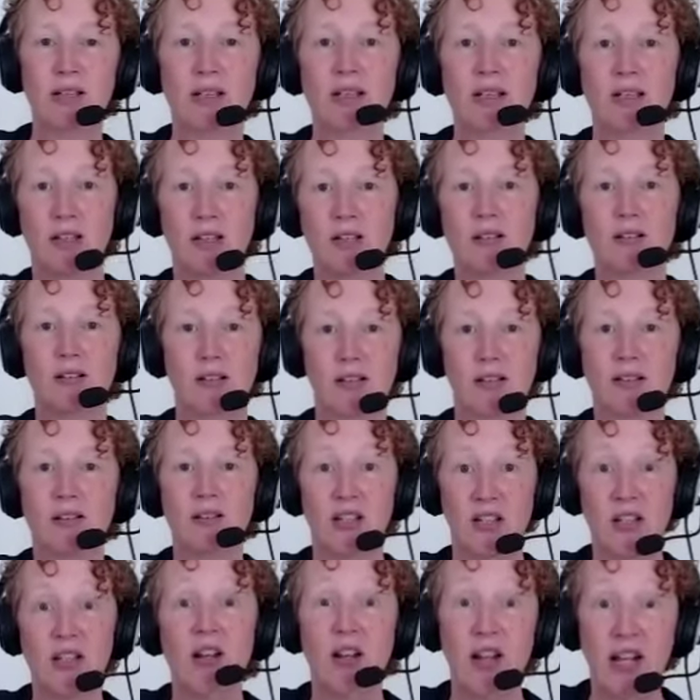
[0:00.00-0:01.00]

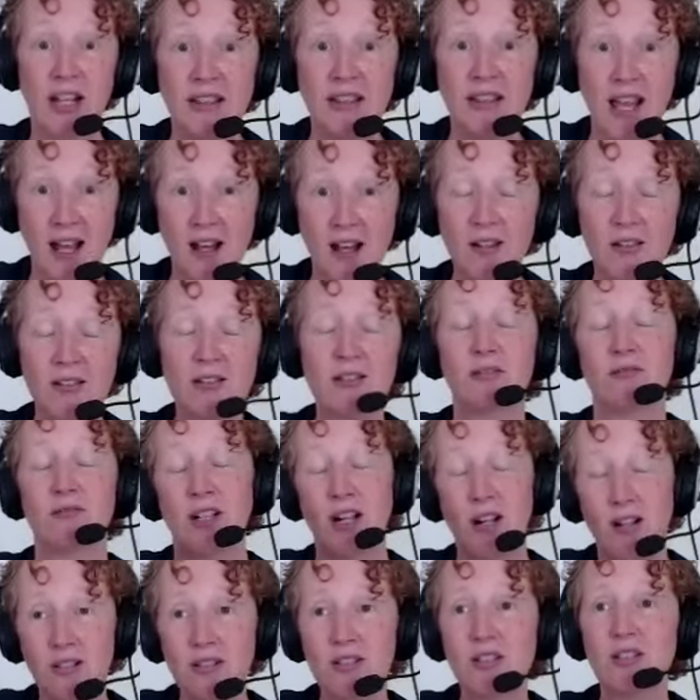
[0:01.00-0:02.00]
the ninth house of
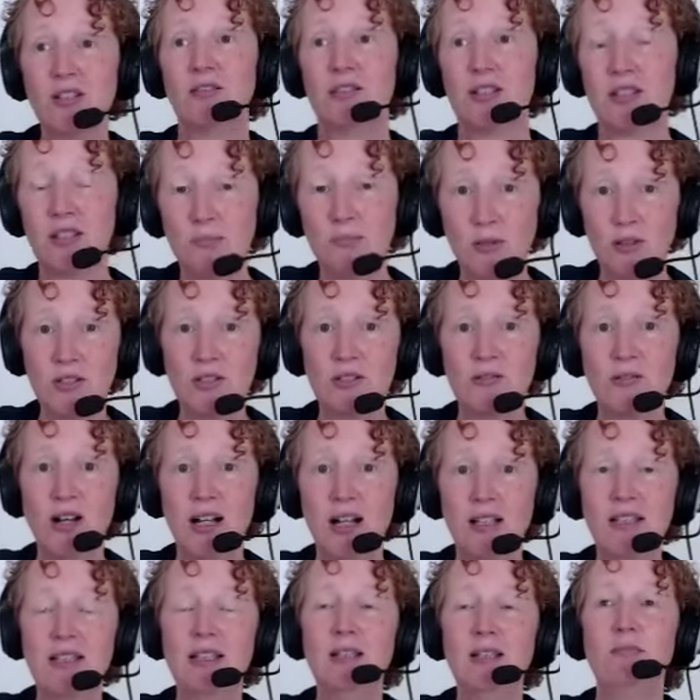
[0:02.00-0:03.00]
culture and
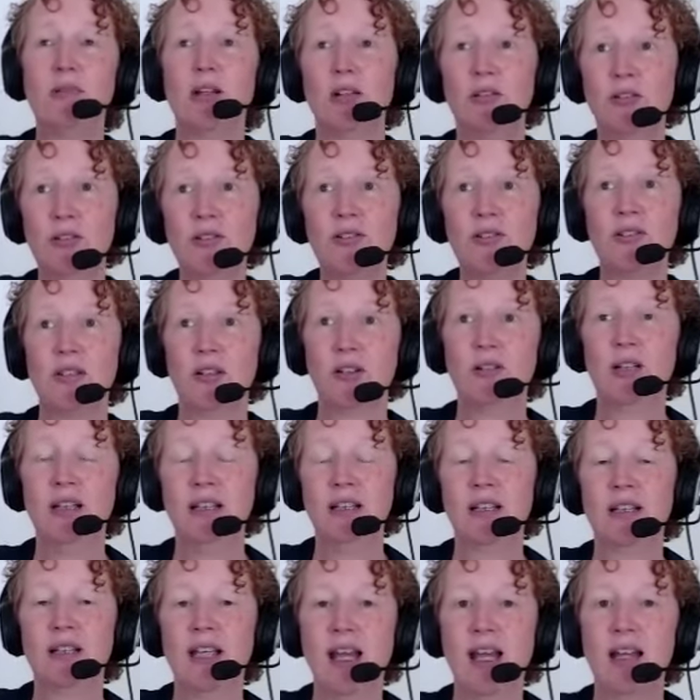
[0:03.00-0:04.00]
spirituality, but also in
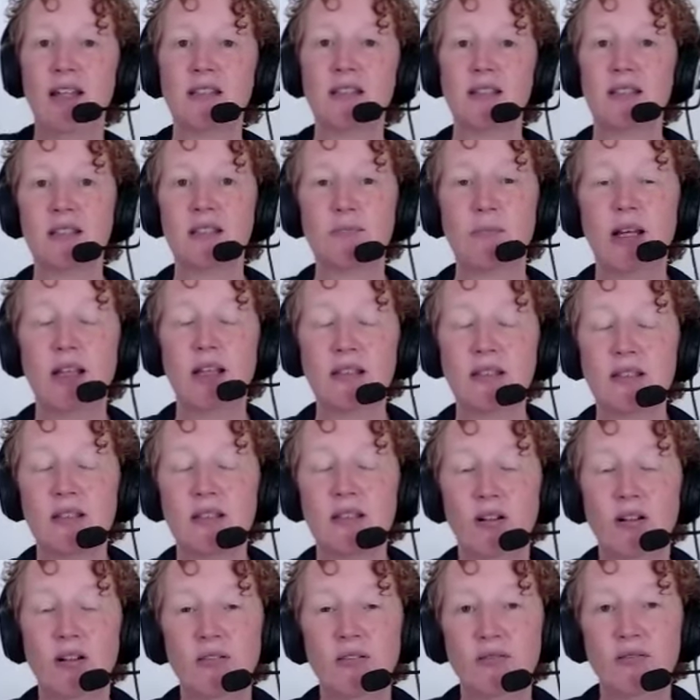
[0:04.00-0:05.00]
the Cancer space
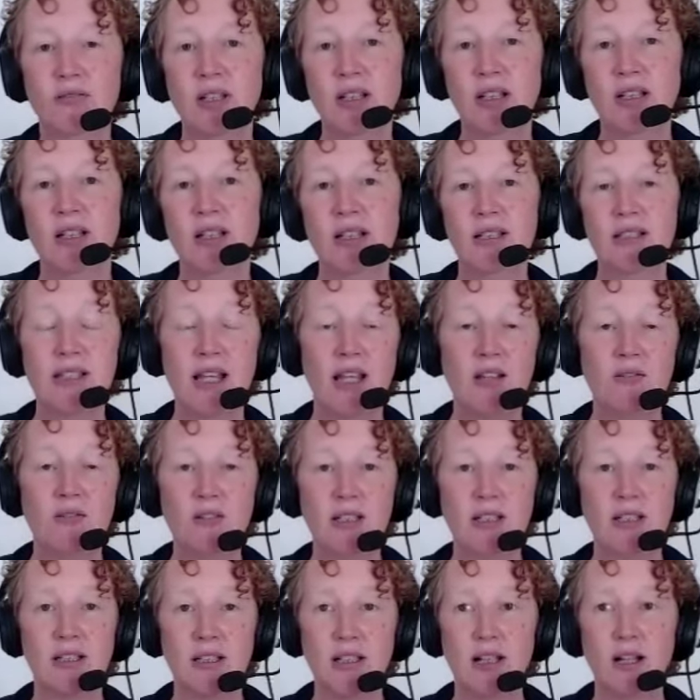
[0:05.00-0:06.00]
of
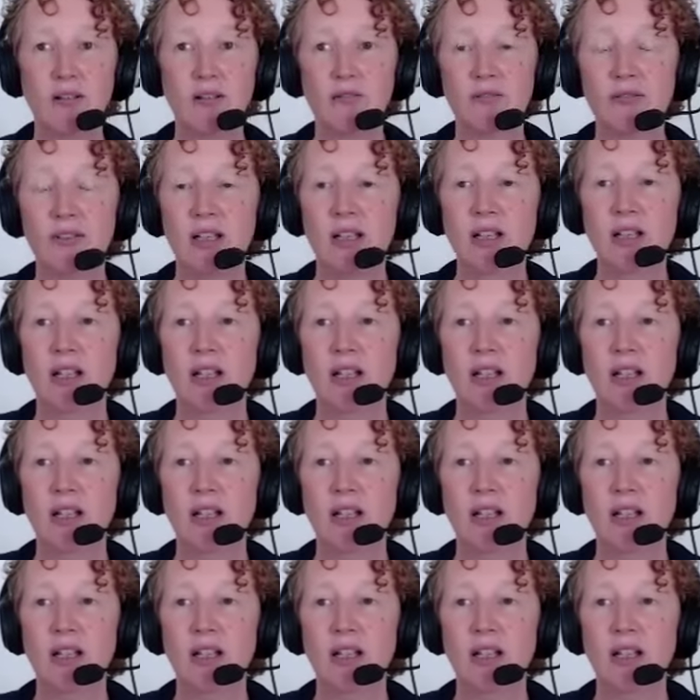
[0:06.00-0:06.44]
safety and love.